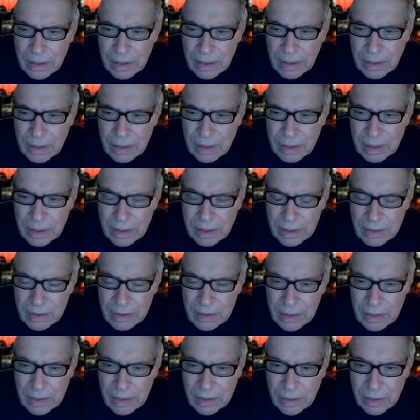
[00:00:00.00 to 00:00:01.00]
in
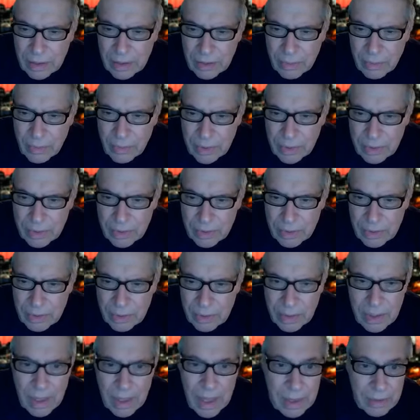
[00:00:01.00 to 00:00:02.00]
dealing with
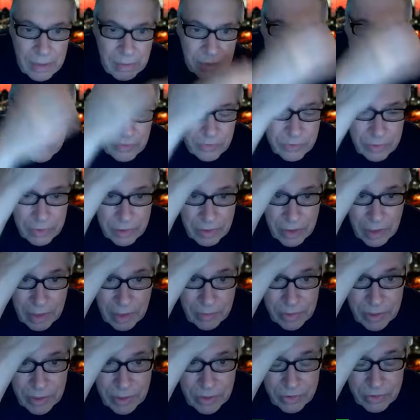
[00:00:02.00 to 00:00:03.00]
the Congress, okay,
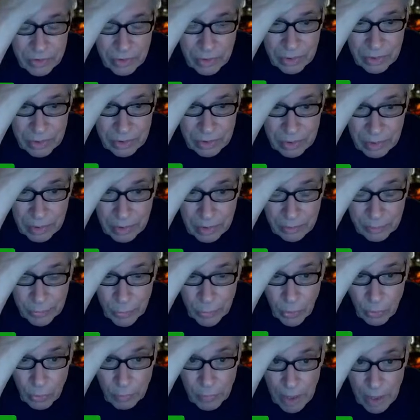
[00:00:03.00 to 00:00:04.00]
because
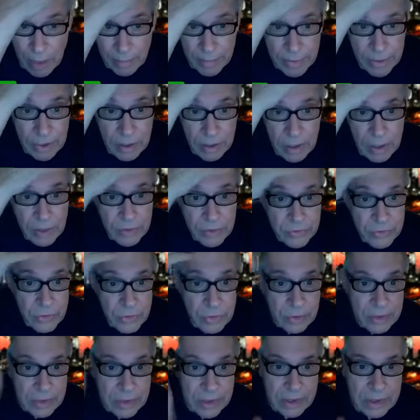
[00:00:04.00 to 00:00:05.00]
Obama
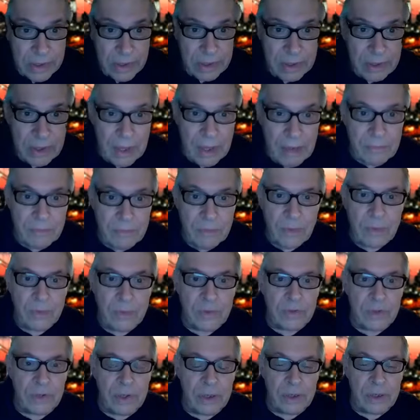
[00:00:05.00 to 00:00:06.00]
certainly didn't have
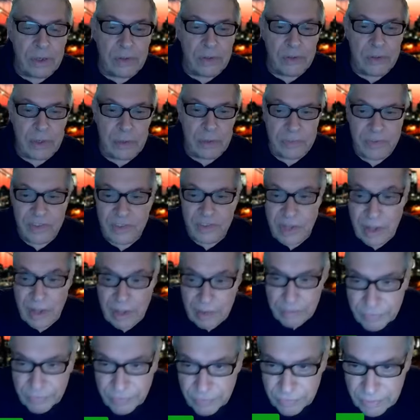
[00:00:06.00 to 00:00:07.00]
those skills
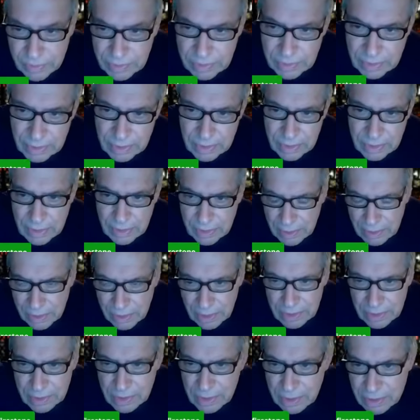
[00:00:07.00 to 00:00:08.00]
himself.
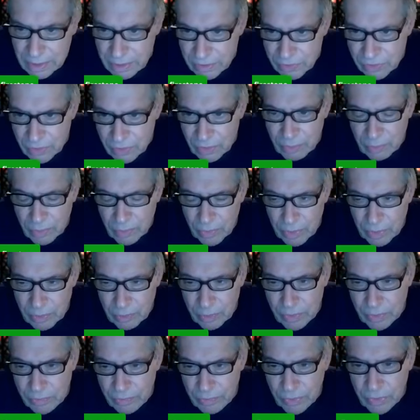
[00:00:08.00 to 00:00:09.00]
He needed someone
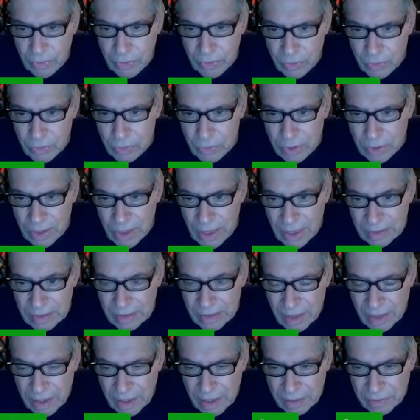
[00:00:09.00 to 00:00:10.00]
with very good
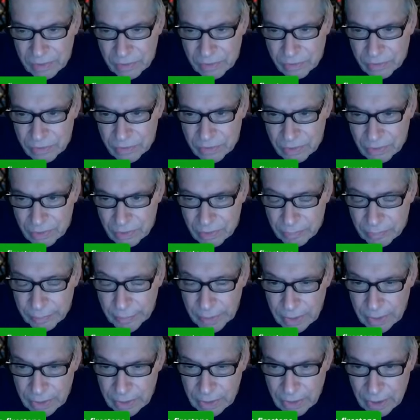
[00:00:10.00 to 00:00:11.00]
contacts
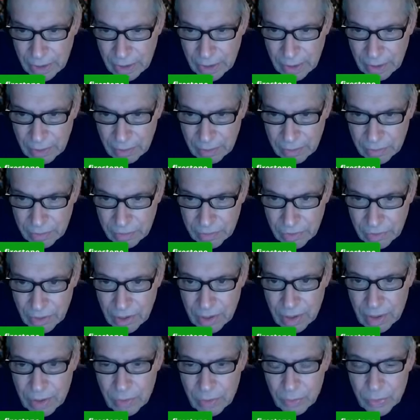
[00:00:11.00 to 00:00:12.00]
in the Congress,
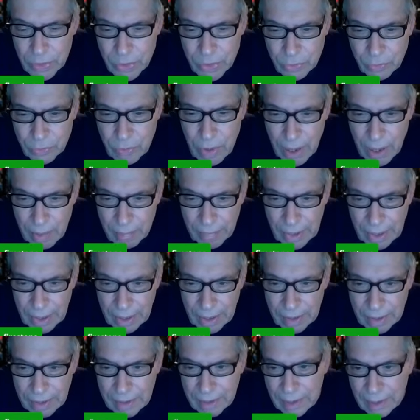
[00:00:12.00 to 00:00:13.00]
which Rahm
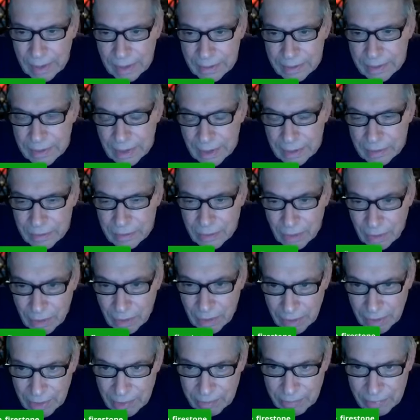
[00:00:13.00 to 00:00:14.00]
had at that
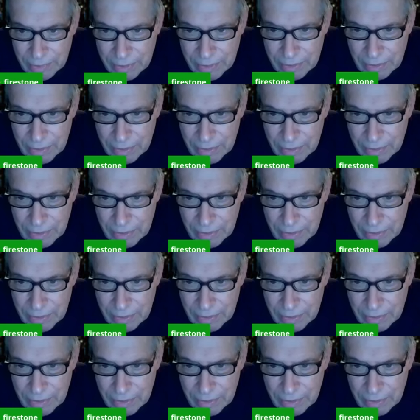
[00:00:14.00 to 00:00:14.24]
time.